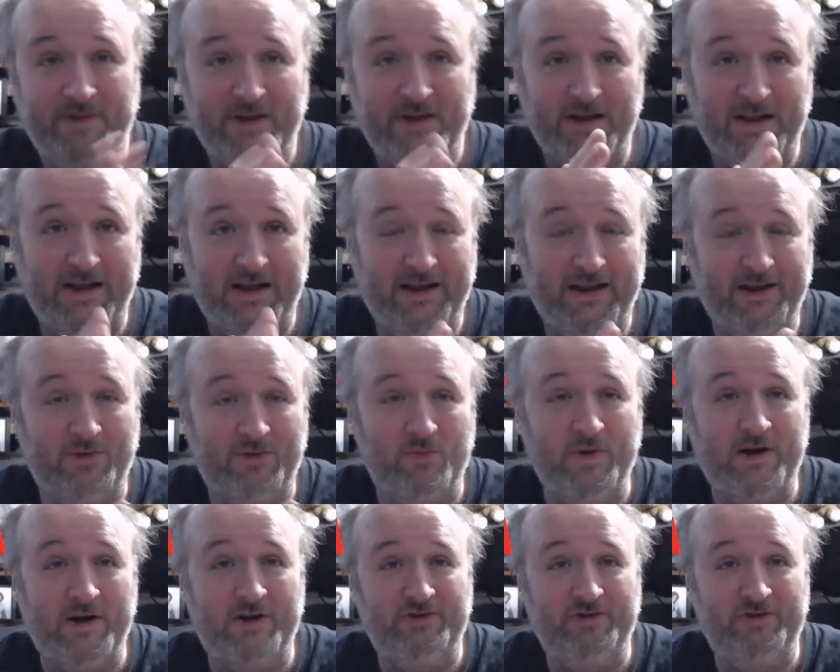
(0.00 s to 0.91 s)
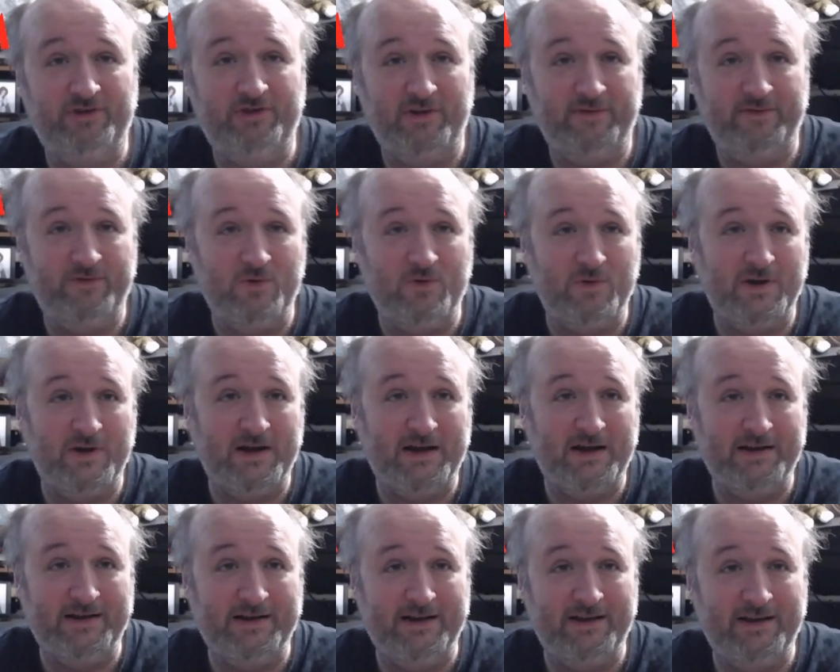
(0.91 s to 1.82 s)
a lot of weird stuff going
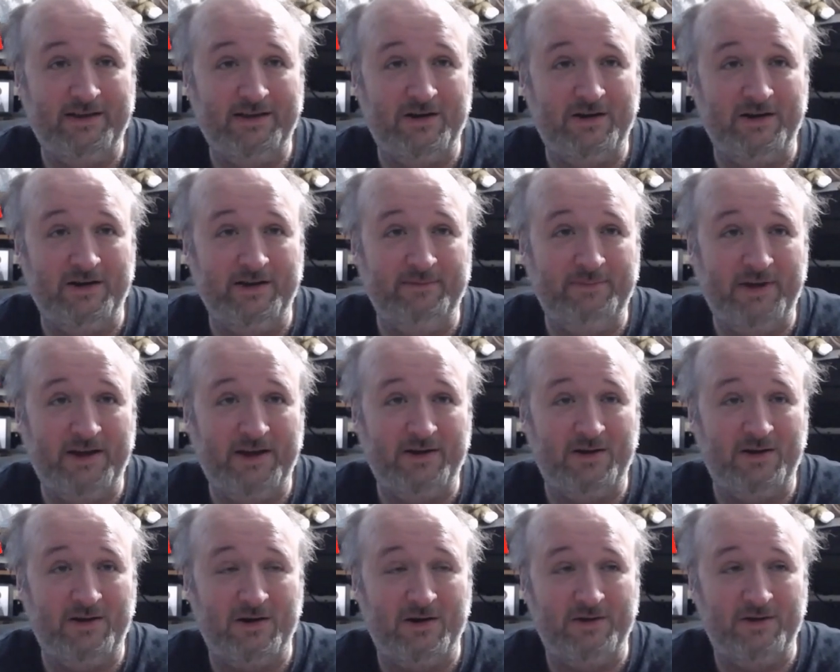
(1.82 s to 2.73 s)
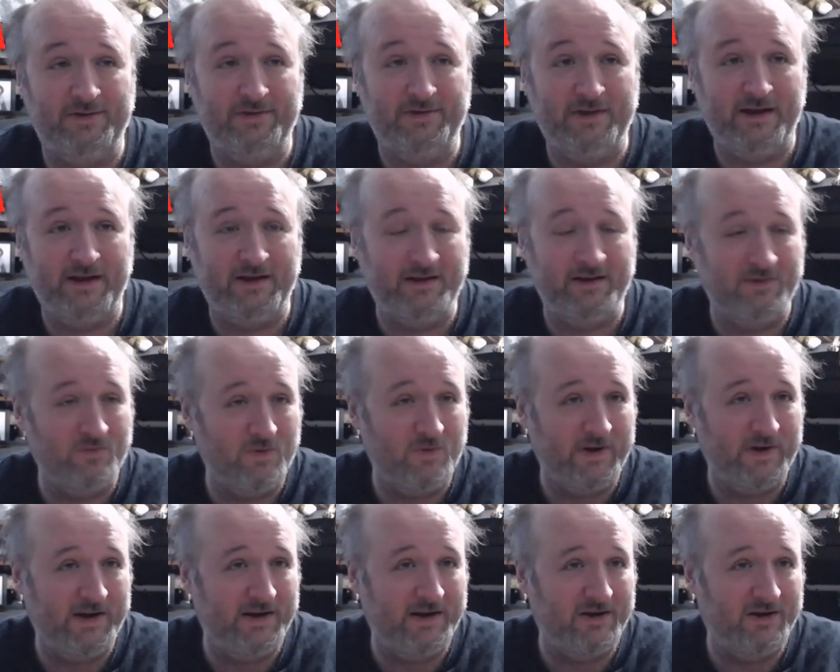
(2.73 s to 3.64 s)
on down there in Penarth, down in
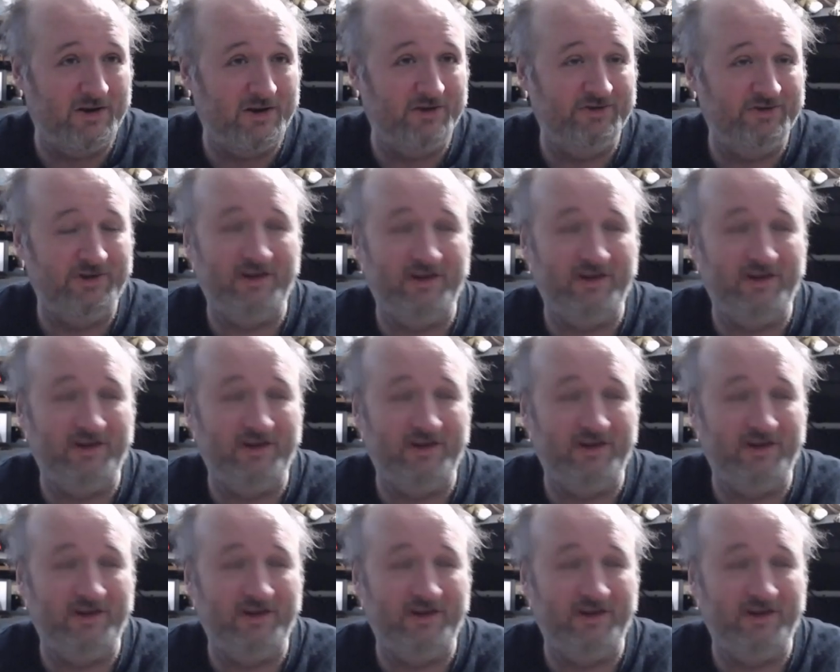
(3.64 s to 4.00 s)
Wales.